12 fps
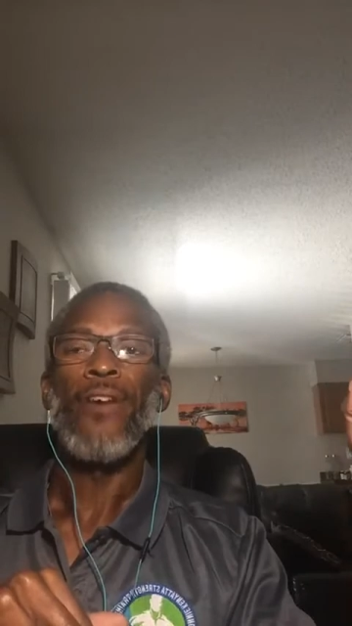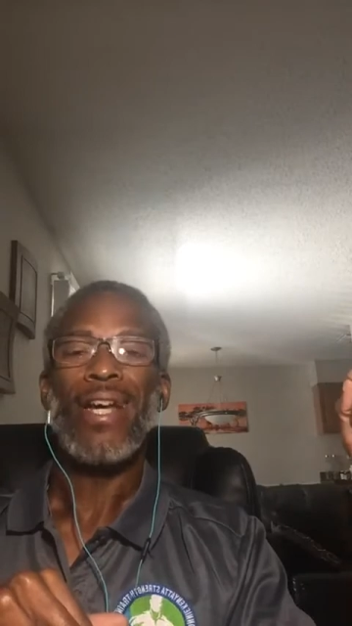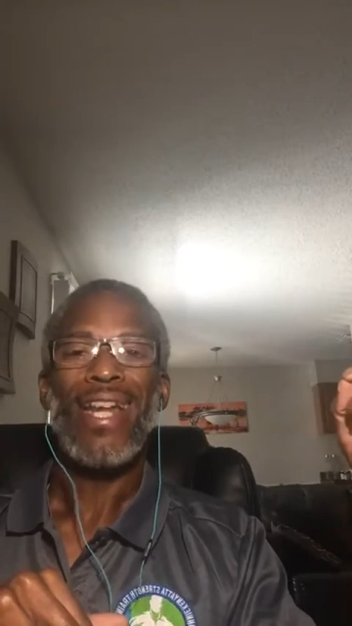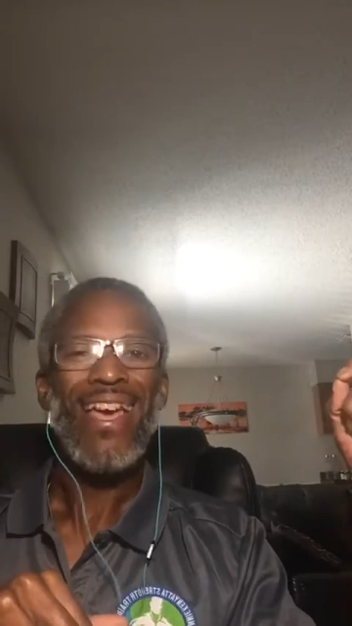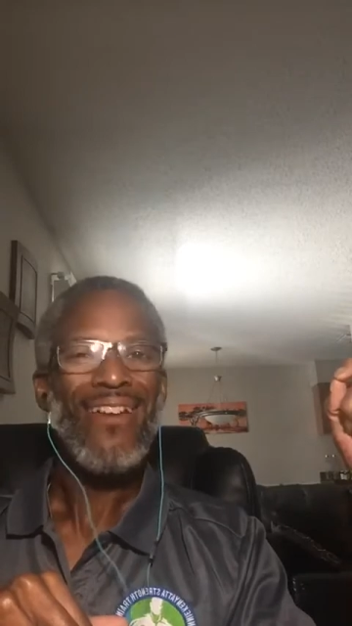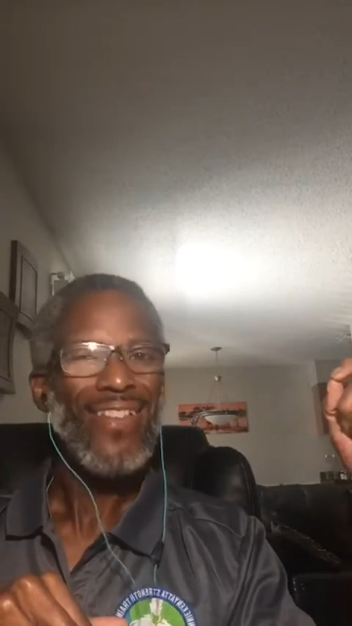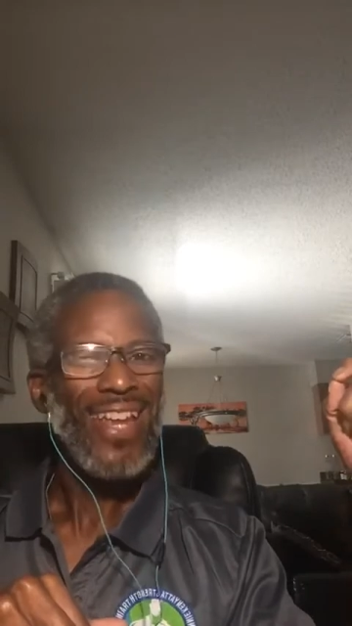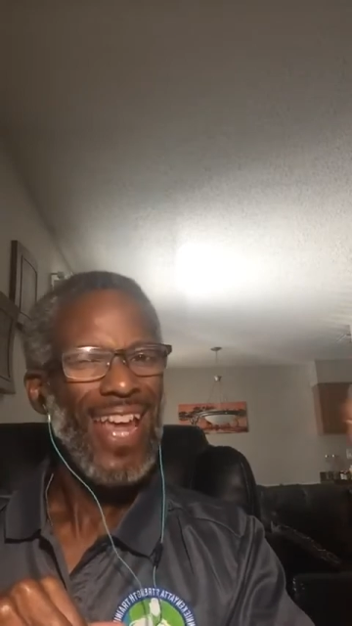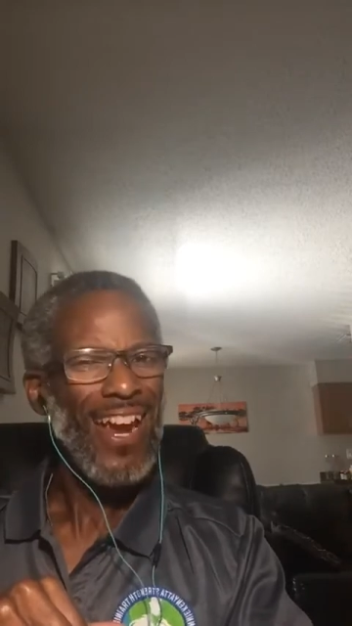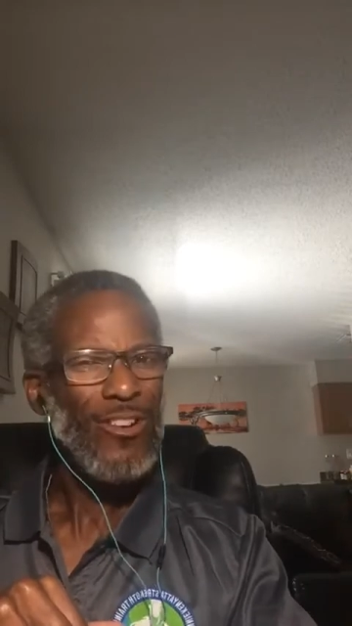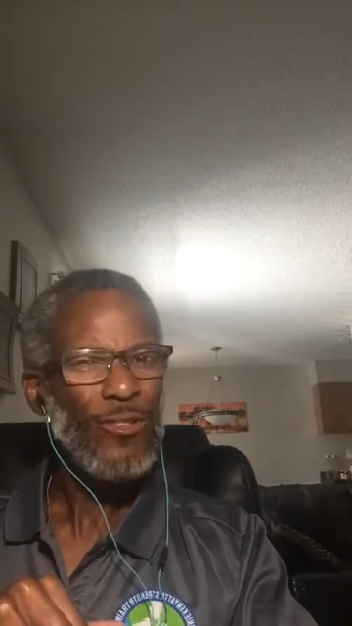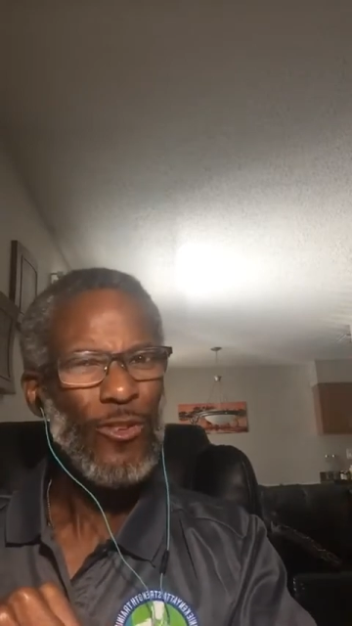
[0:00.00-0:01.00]
I could have that
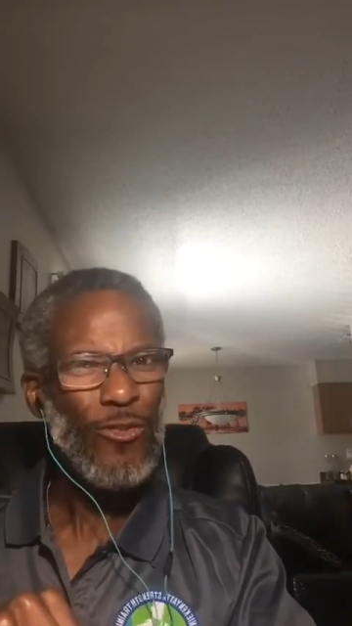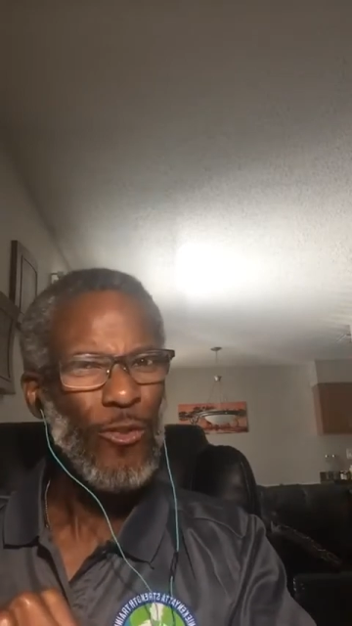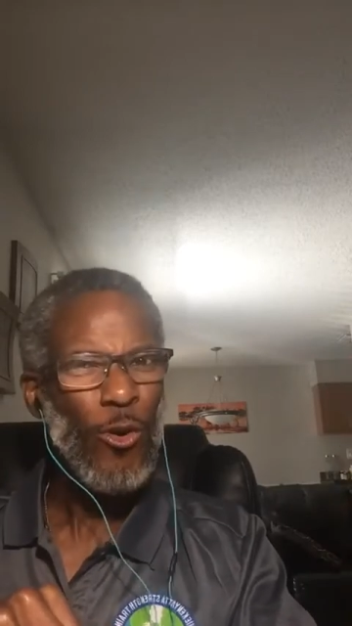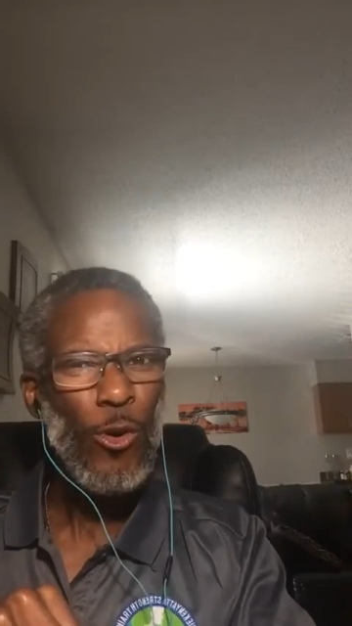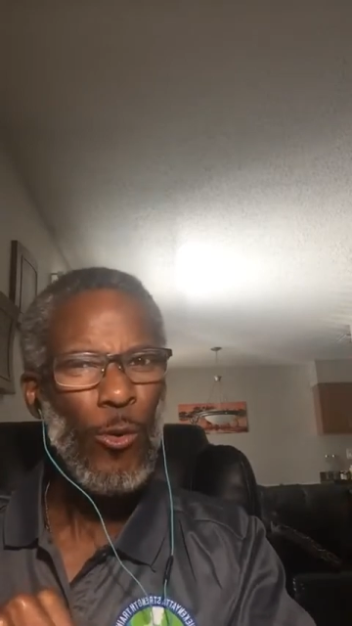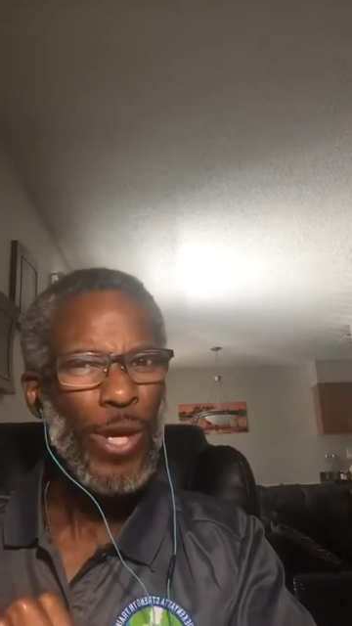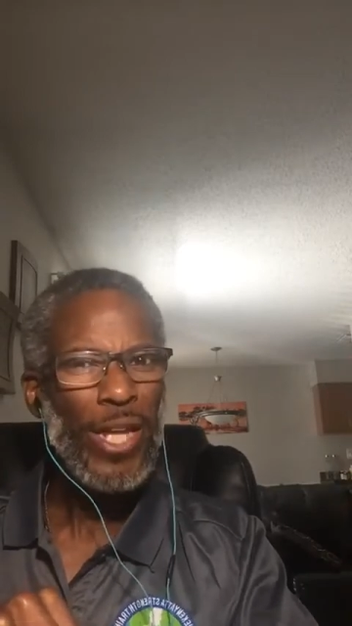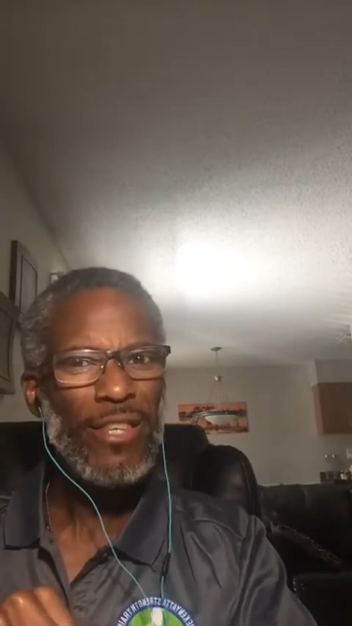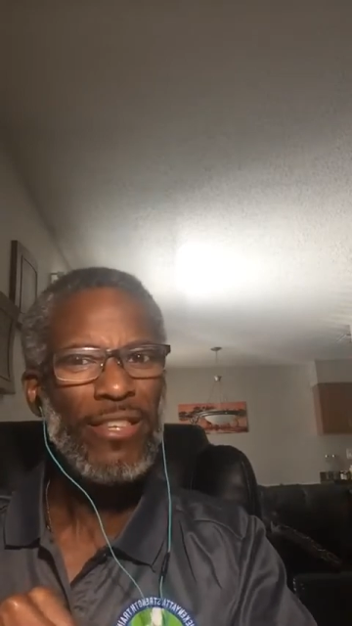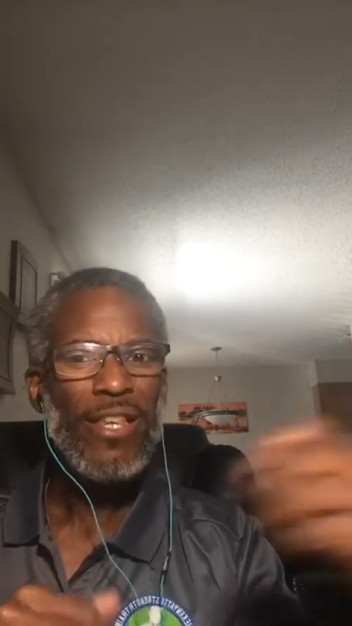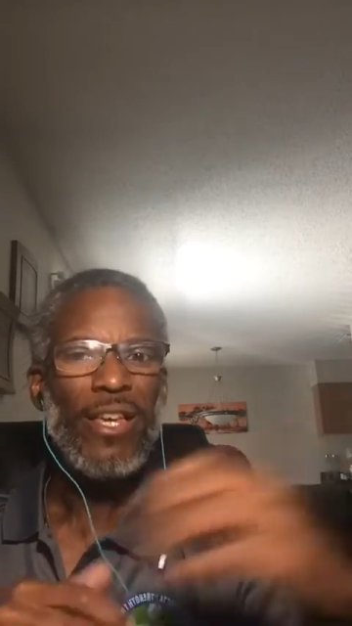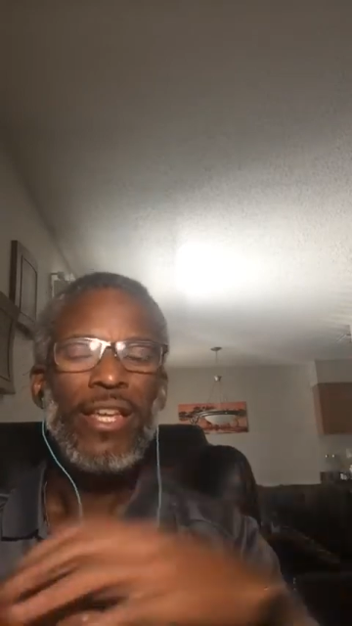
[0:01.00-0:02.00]
extra 4 weeks,